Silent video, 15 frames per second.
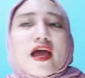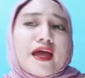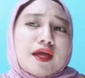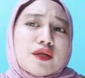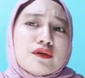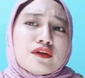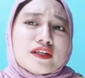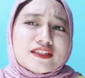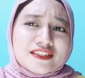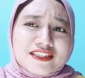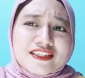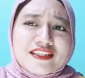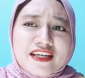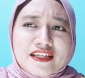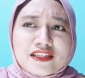and
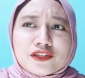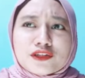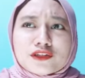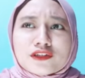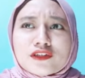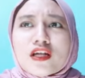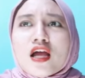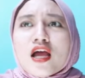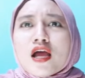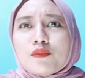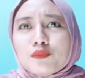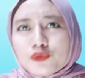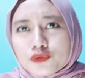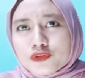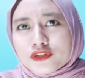residential
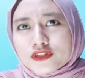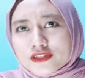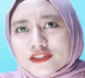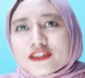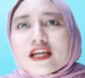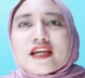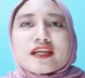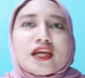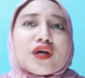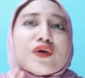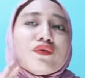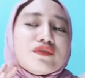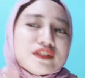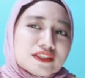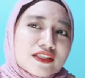buildings
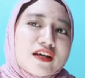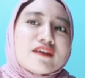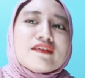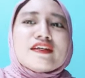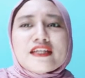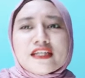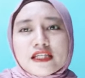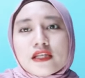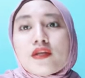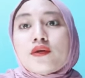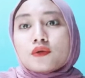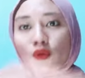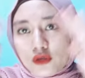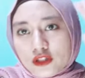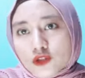can result in
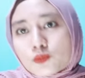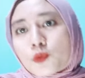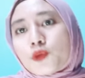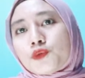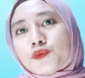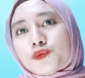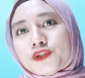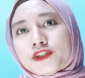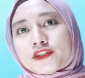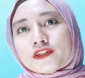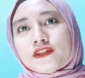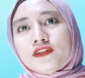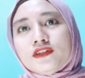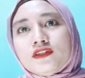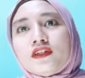noise
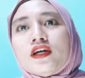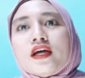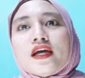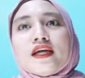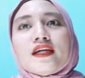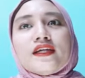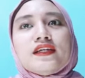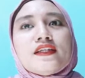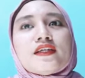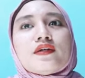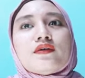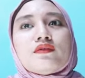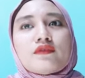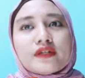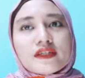pollution in
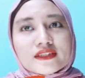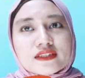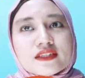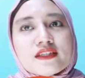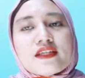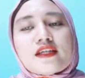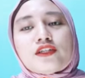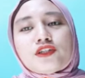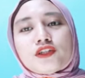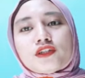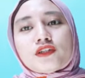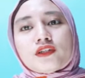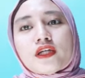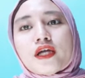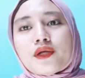the
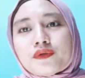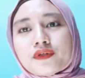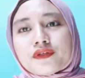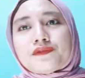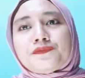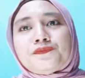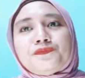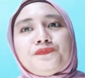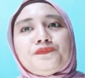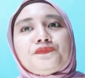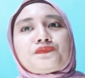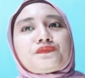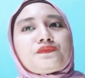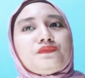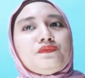residential area.
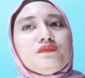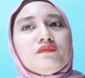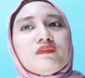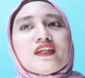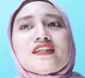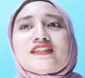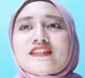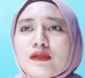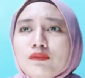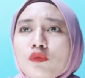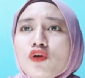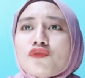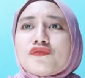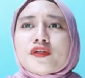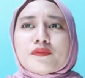Some
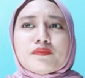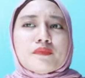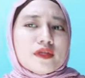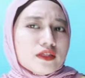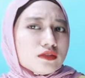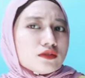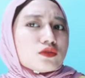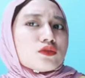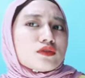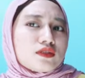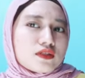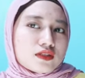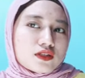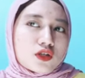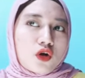of the main
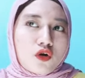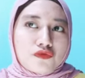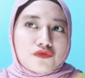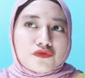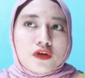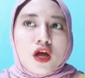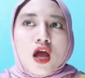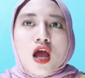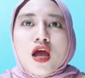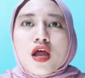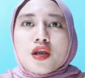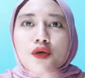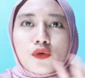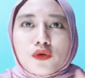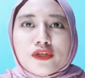sources of
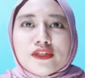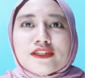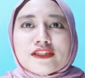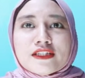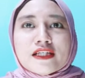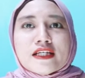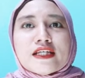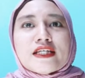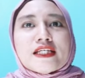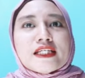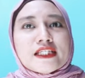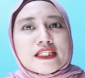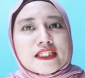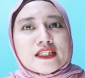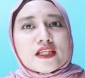noise
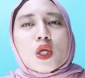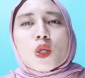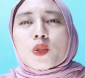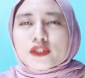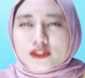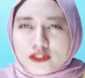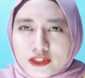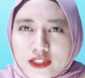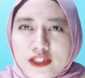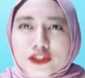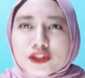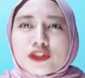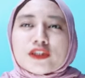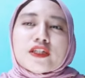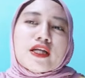in
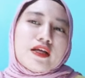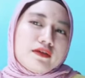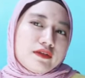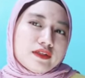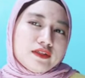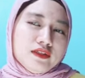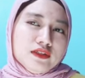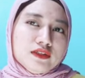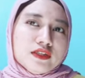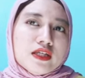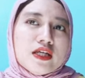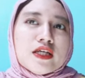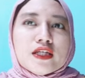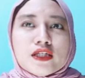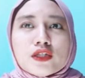residential areas
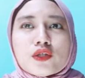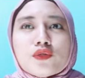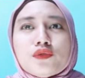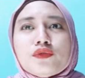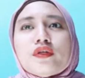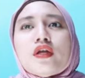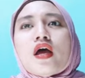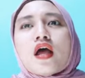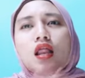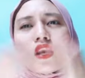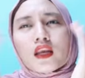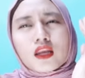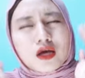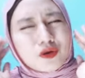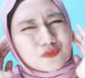include
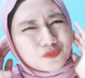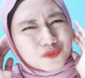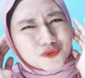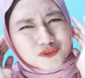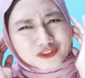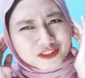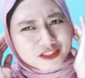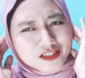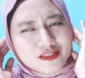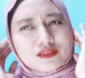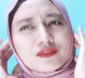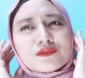loud music,